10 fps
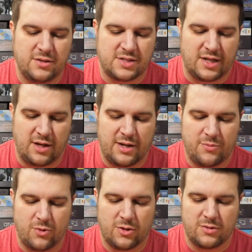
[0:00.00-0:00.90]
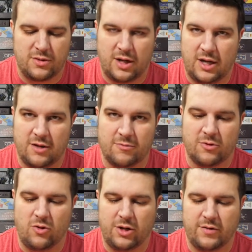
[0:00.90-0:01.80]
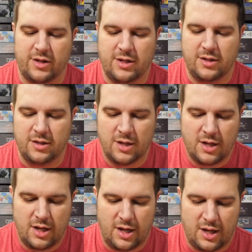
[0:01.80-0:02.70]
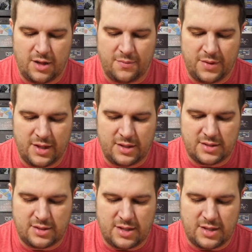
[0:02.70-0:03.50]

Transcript: It's got onboard recording right here. It